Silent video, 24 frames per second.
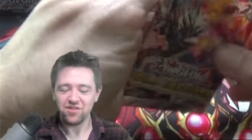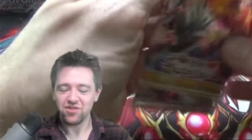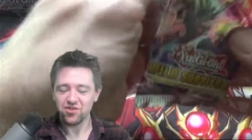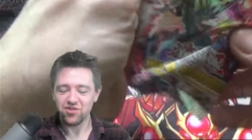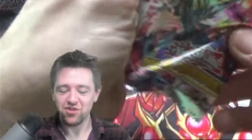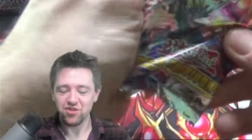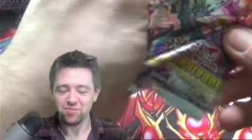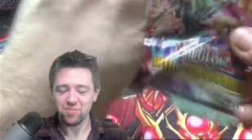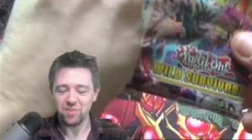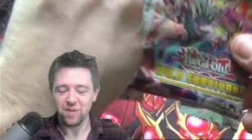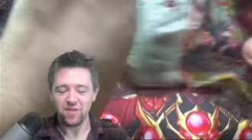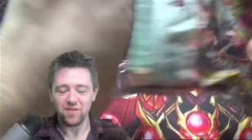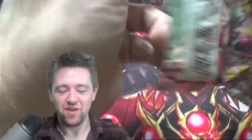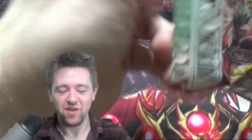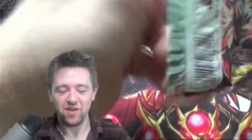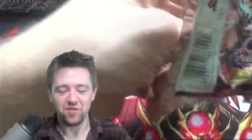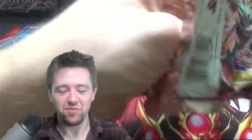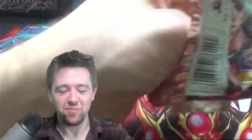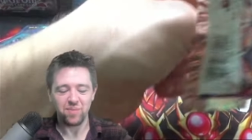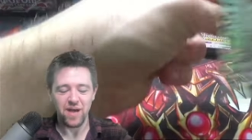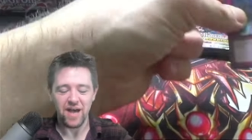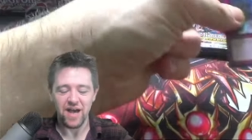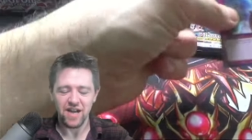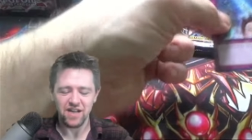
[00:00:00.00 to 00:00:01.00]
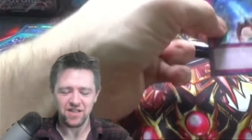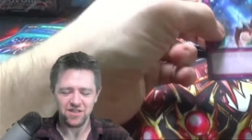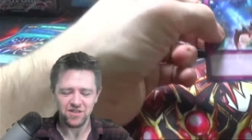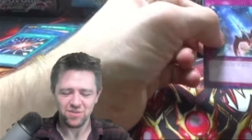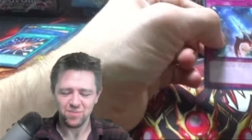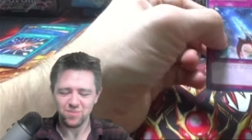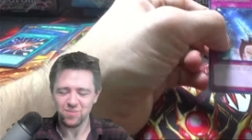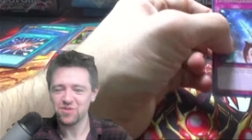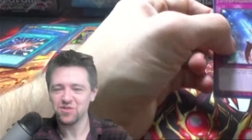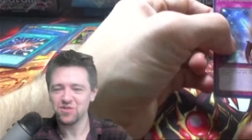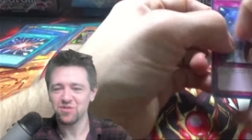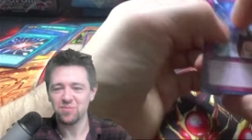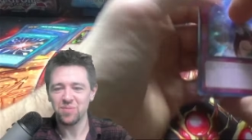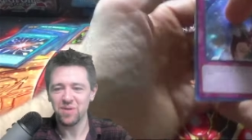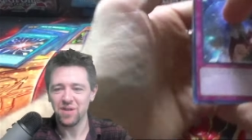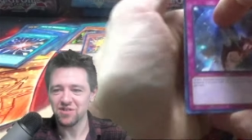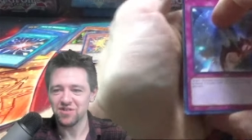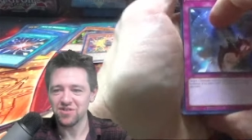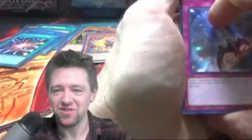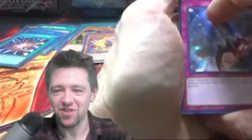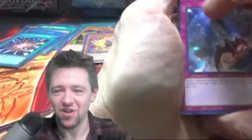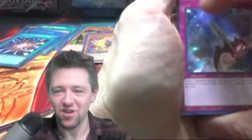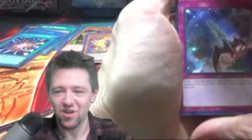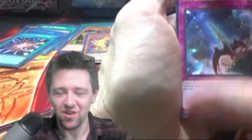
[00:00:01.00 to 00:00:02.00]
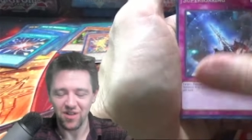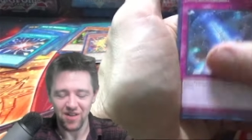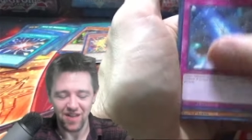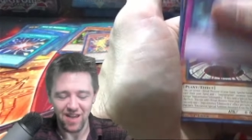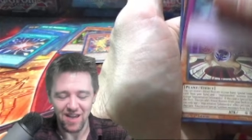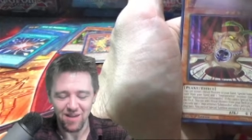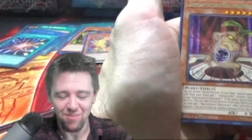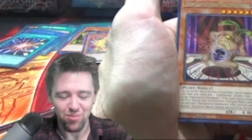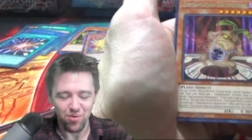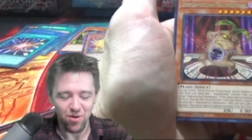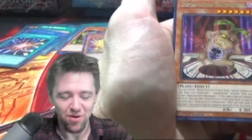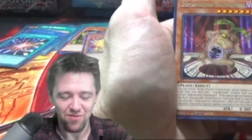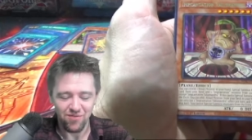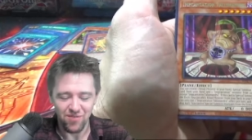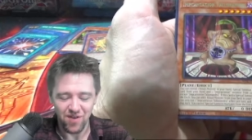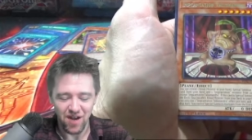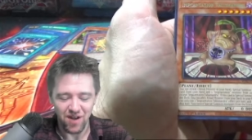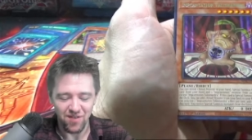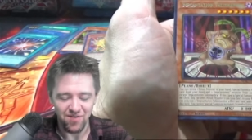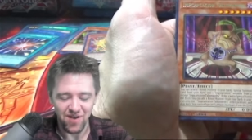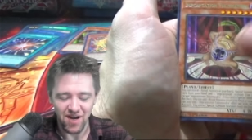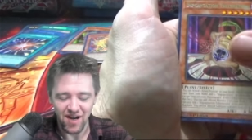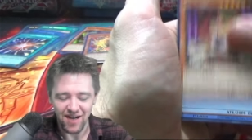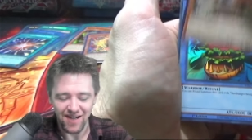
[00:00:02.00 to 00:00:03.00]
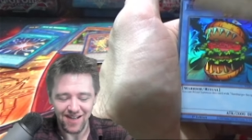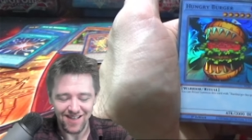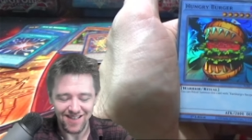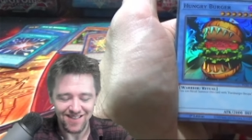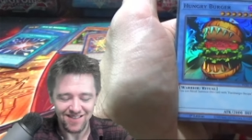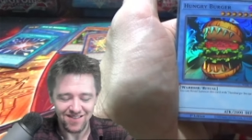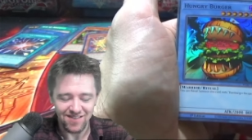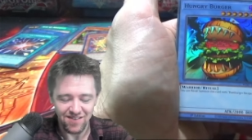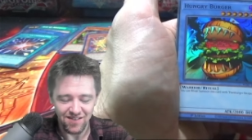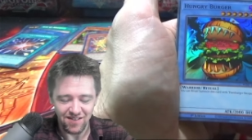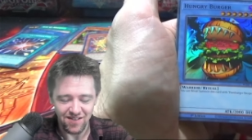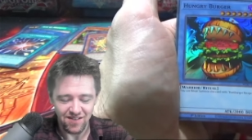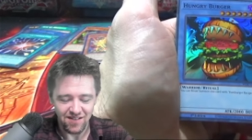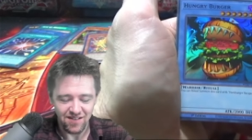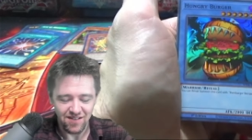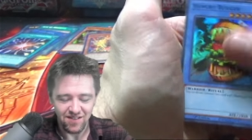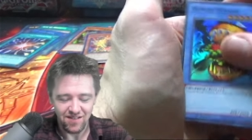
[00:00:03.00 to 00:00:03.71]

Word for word: just been these packs. This would be a solid 8.59 easily.